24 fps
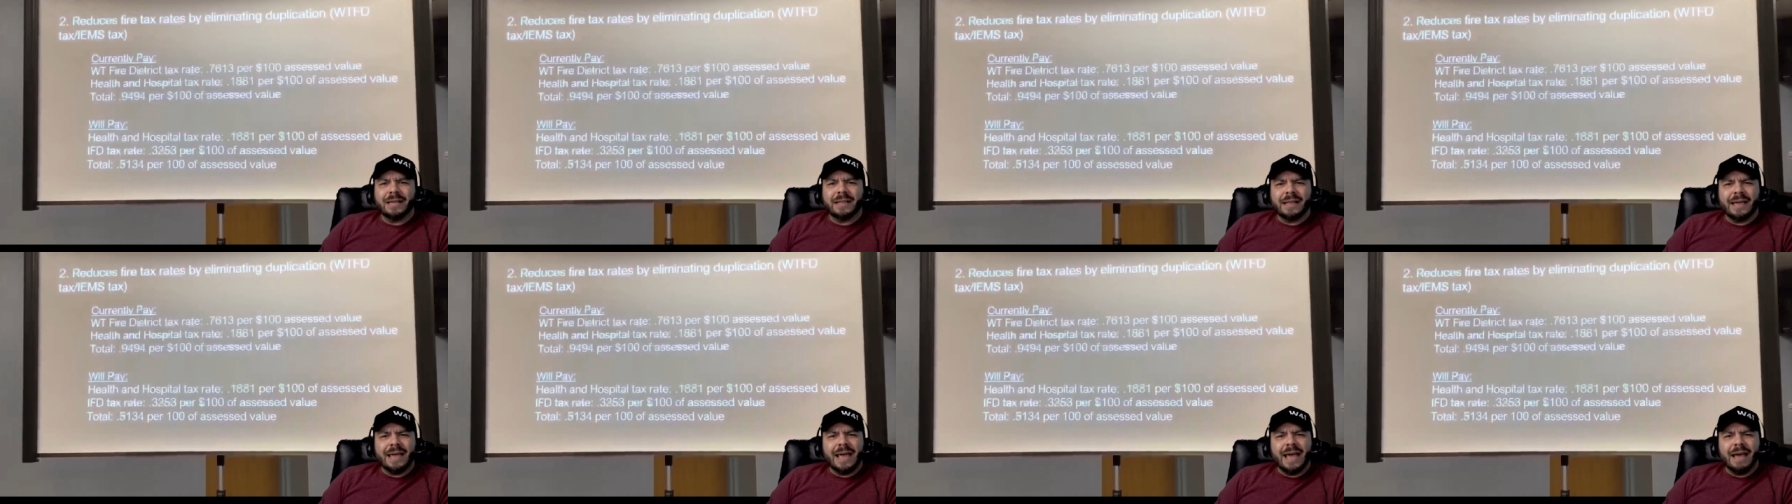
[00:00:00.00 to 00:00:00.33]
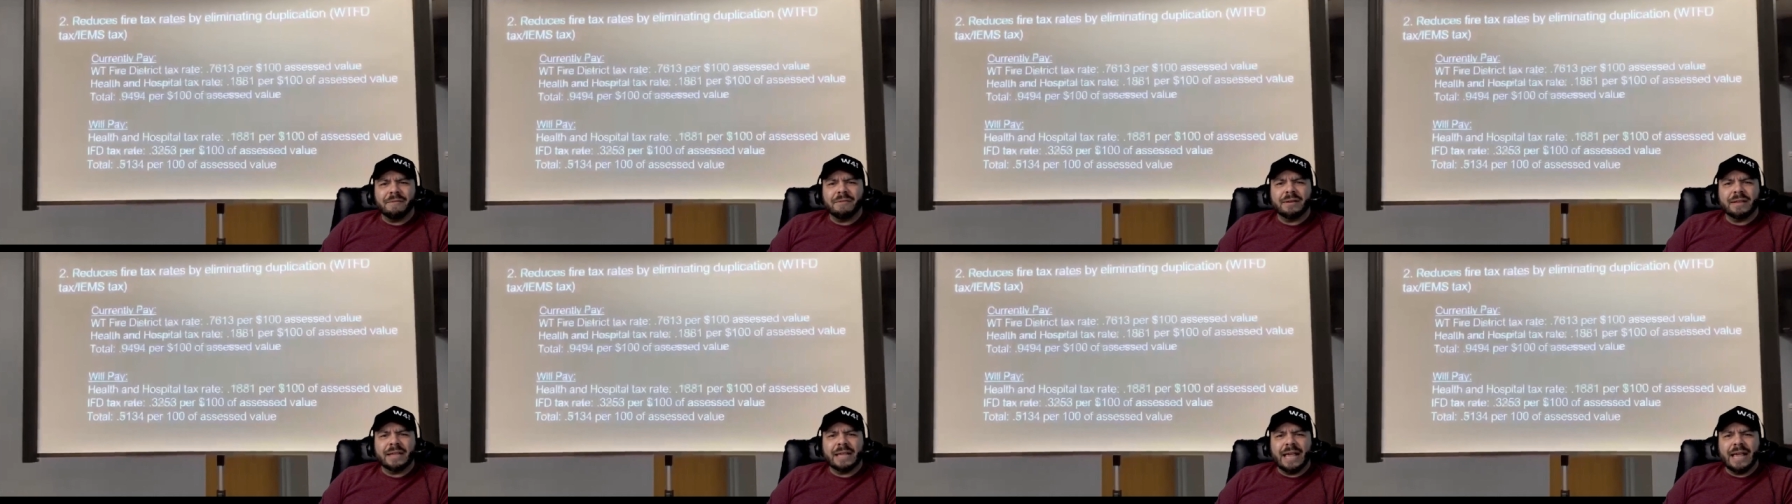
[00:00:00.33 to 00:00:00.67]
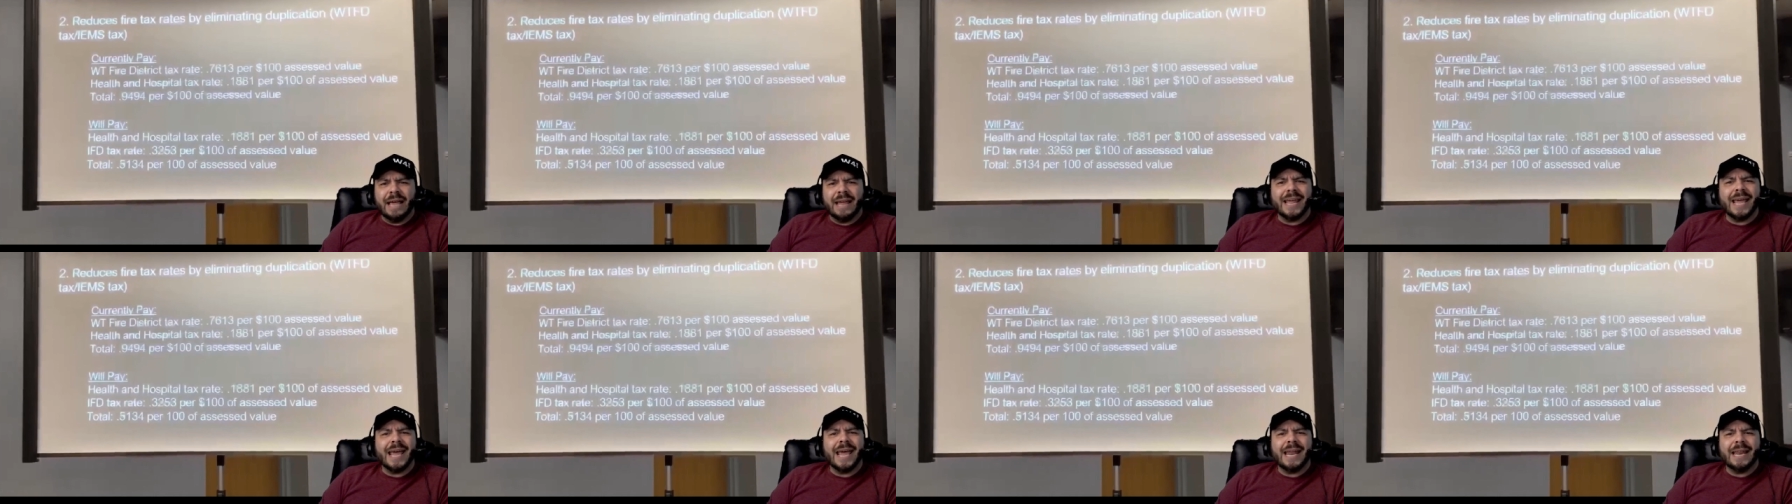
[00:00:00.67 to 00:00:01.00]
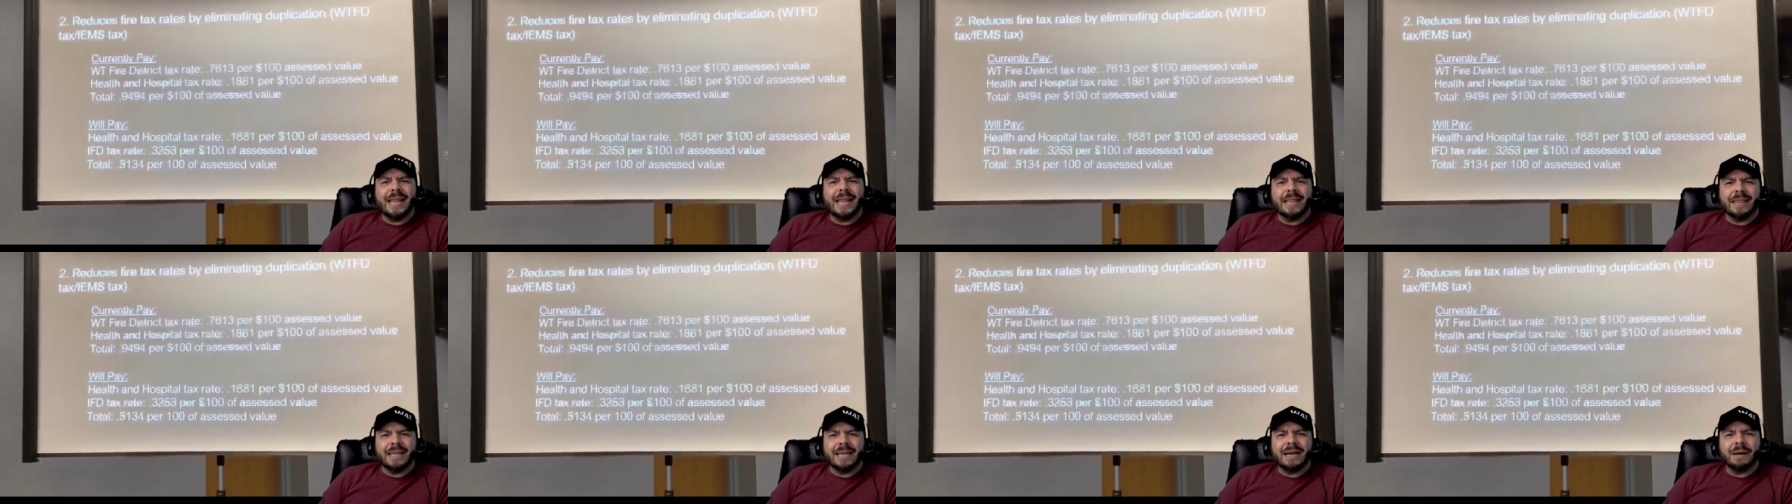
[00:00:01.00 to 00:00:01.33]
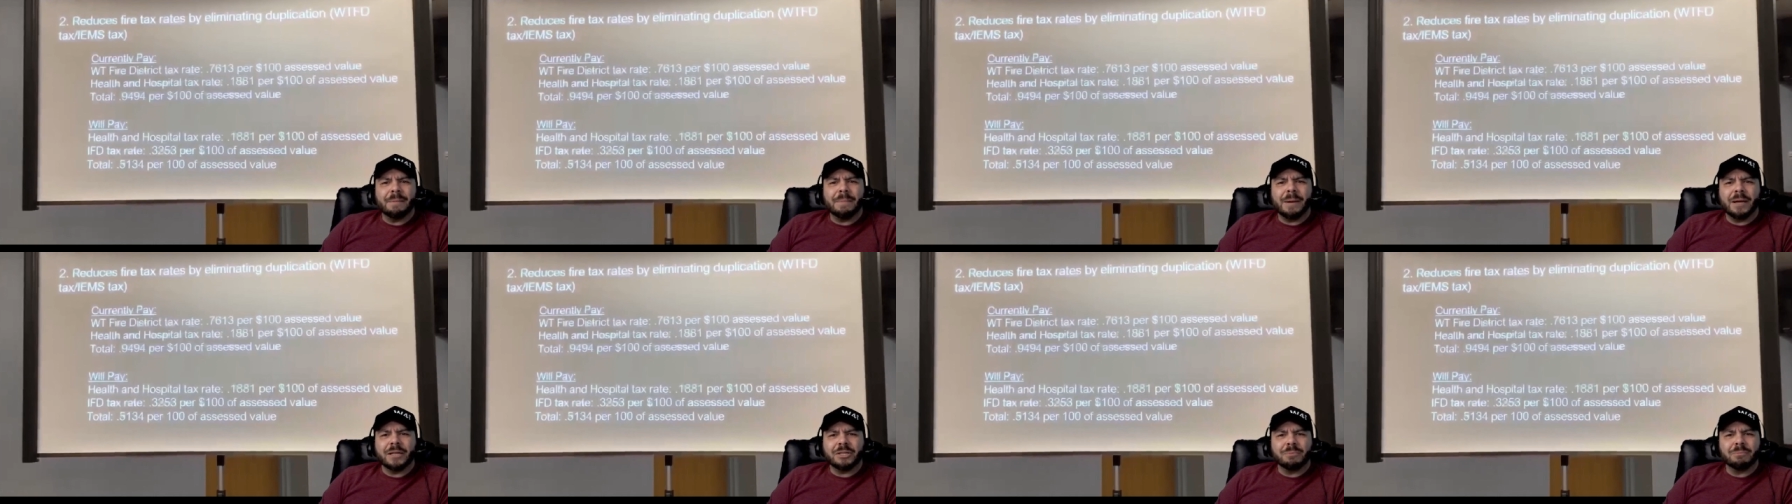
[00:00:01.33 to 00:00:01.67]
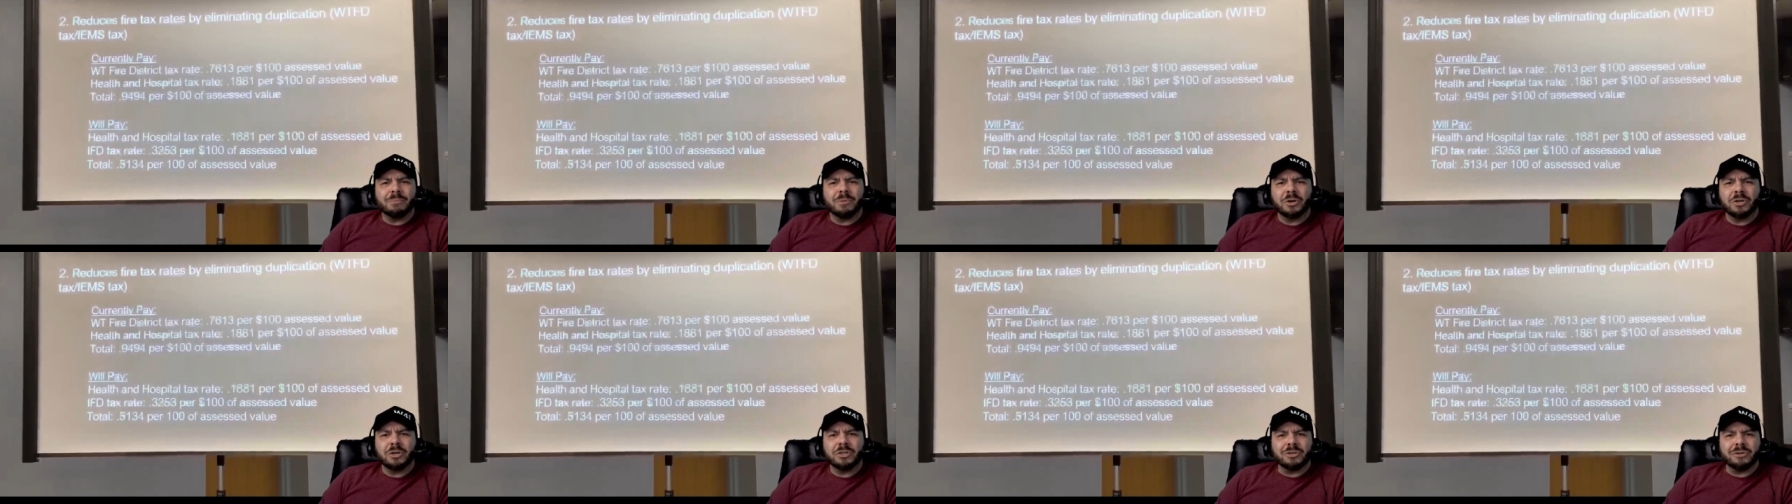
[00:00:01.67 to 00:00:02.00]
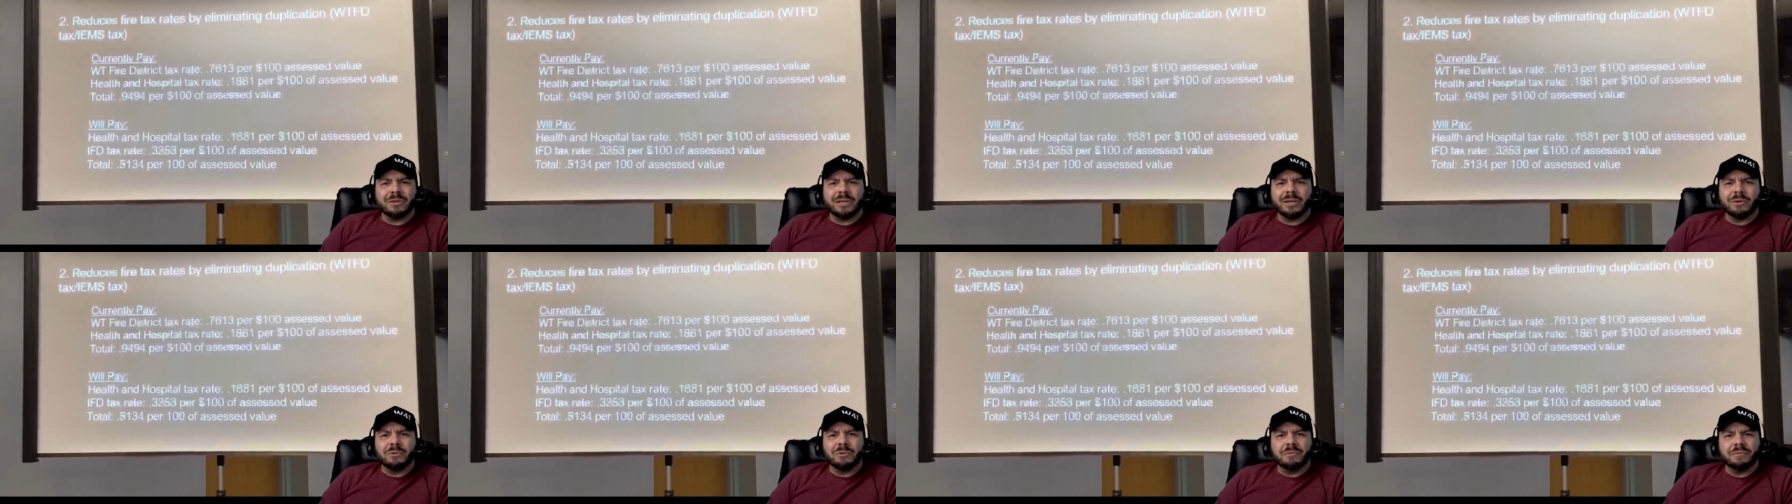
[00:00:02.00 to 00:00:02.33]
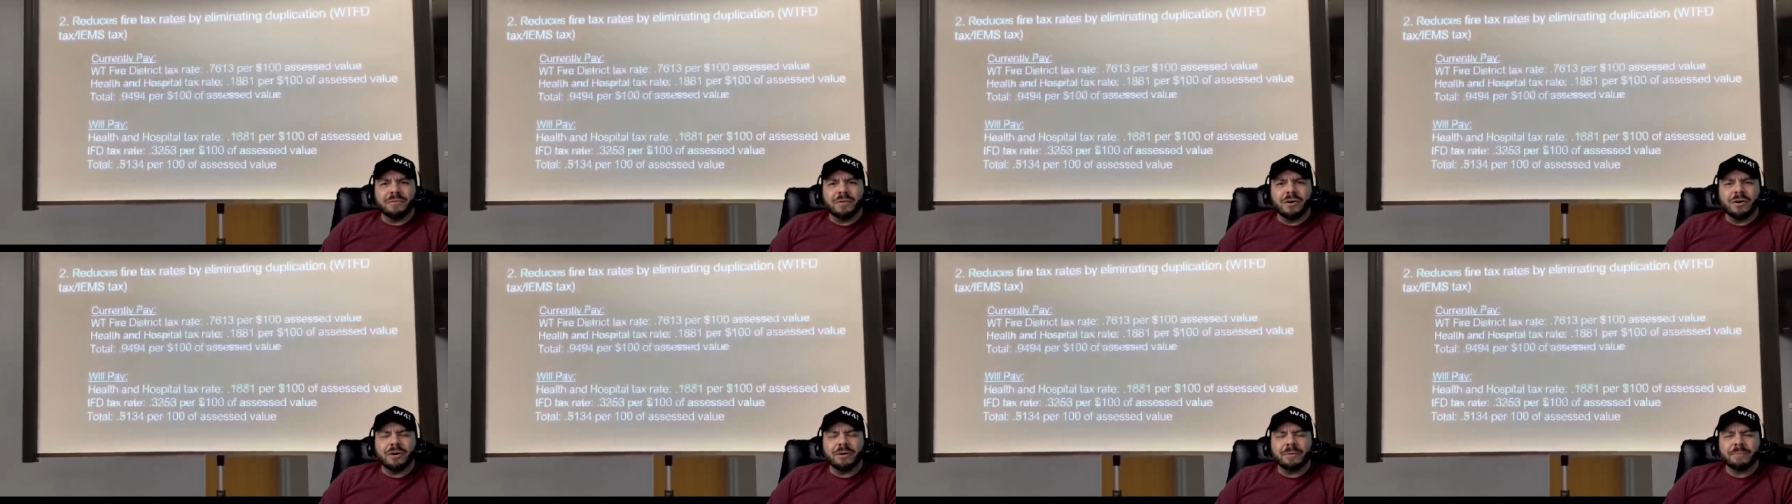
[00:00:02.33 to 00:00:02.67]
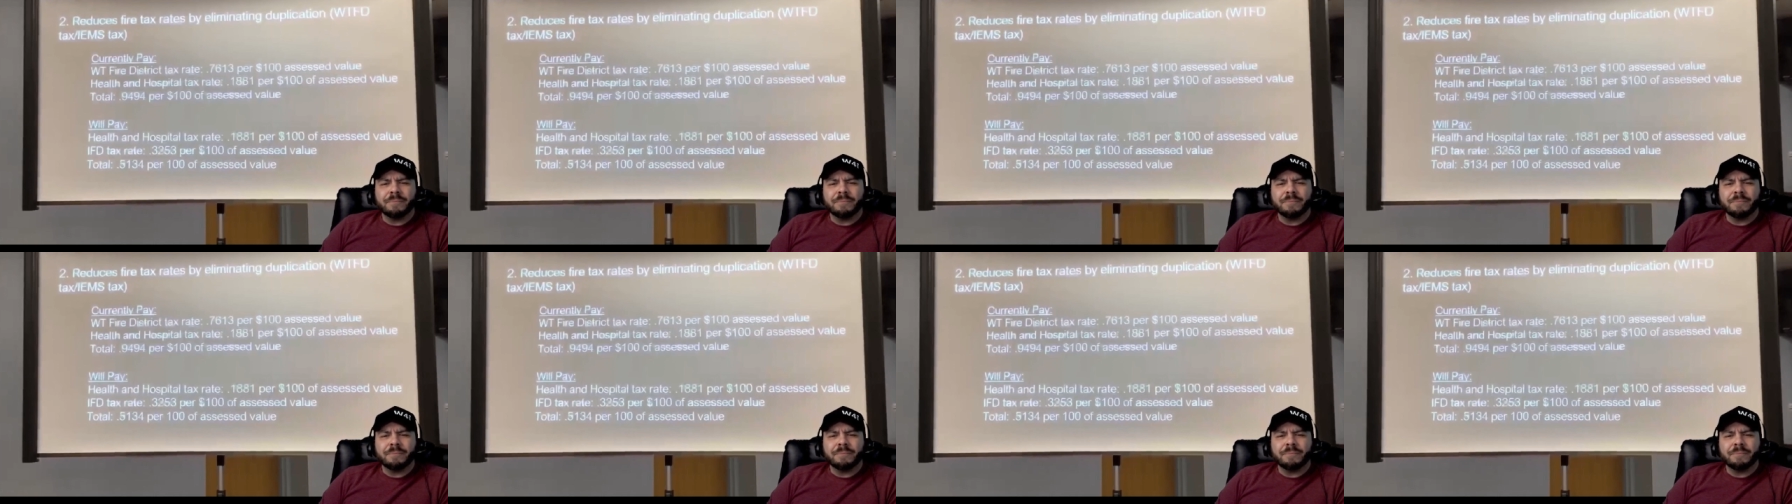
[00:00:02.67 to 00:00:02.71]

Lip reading: They haven't said anything about the merger so far.